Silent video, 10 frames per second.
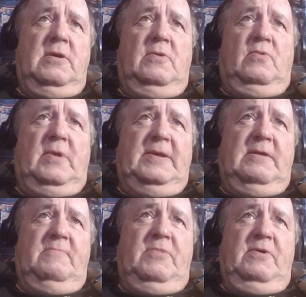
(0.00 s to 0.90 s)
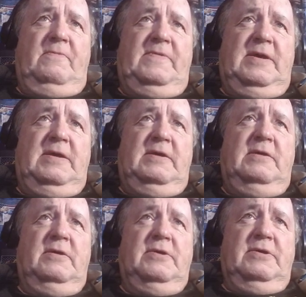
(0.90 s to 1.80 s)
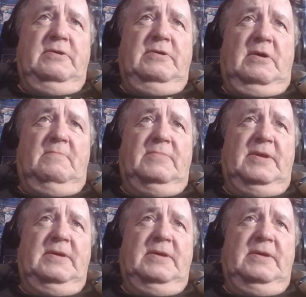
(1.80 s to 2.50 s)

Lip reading: When you move in, you don't